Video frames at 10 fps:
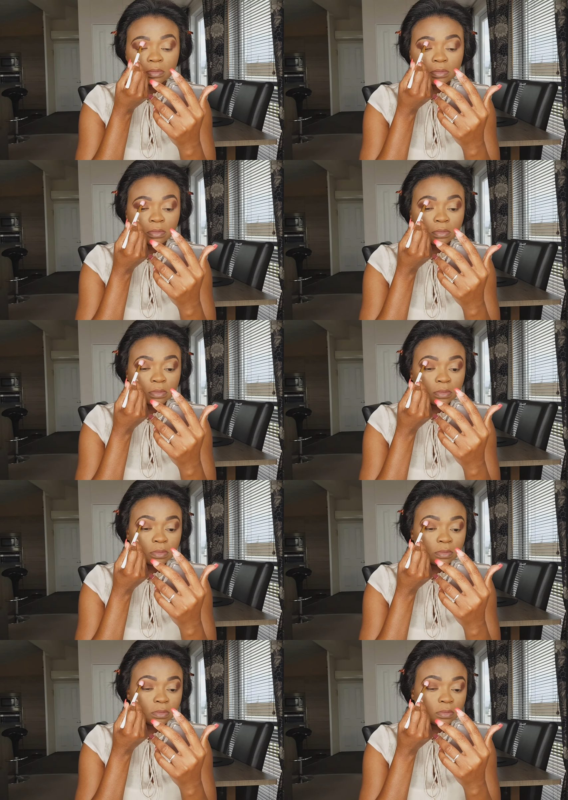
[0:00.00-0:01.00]

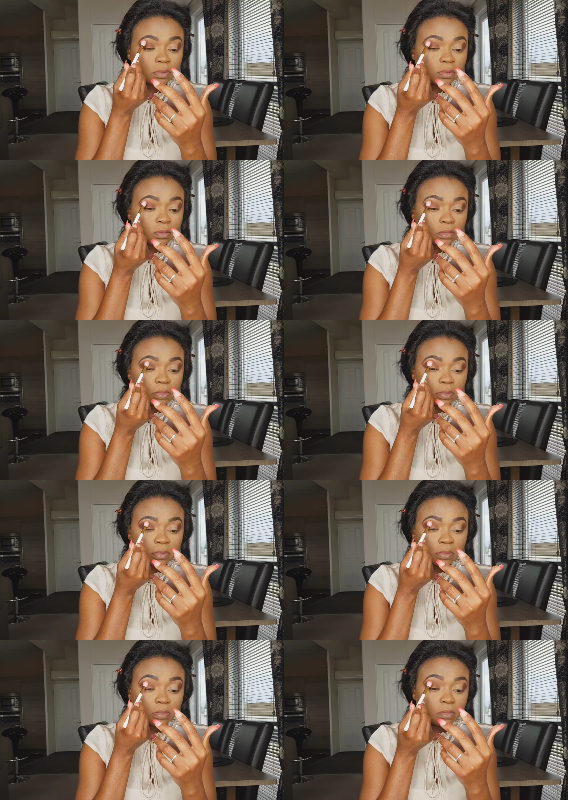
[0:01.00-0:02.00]

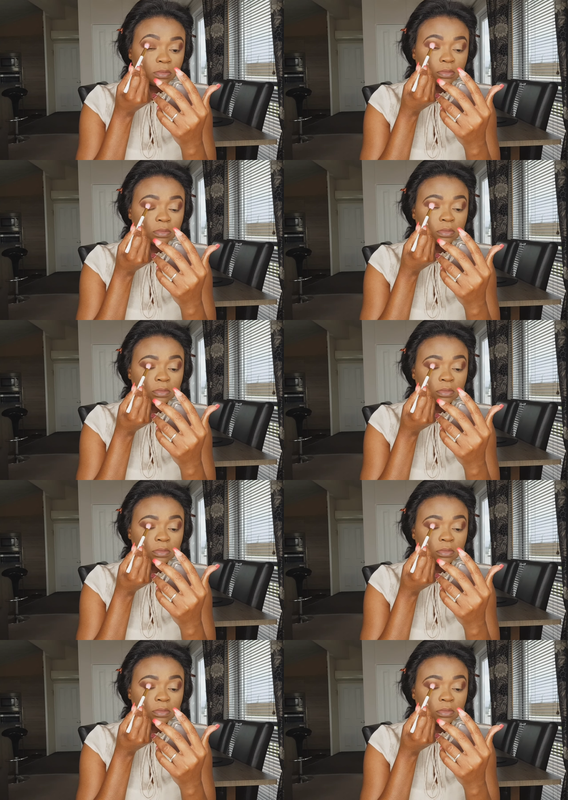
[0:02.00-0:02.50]
Nobody speaks.